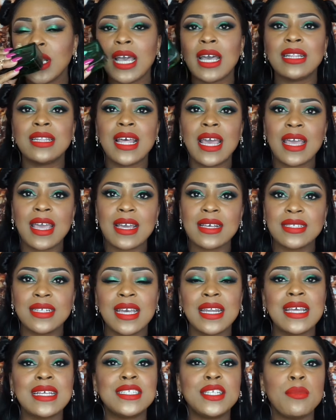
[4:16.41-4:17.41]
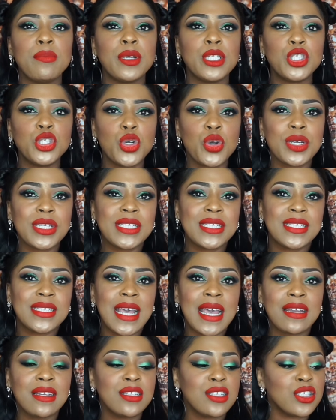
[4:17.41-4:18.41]
And like I said, it's a mature
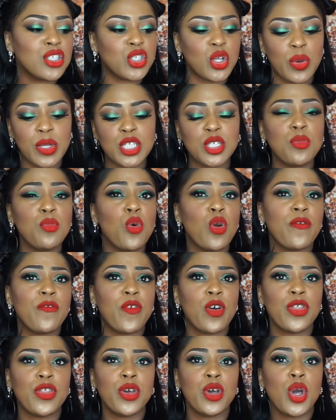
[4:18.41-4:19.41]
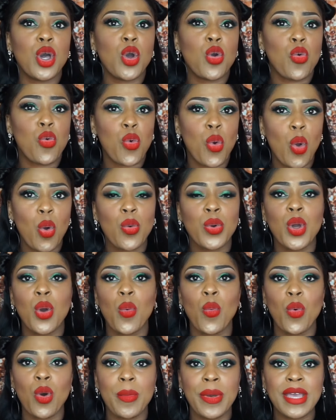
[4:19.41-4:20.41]
scent, so it's more for the grown
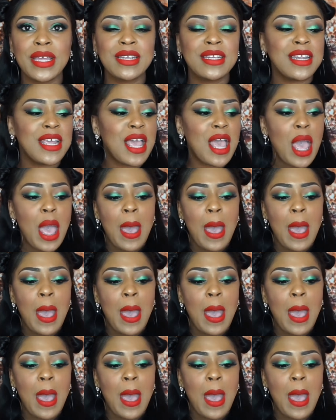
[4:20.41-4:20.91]
woman.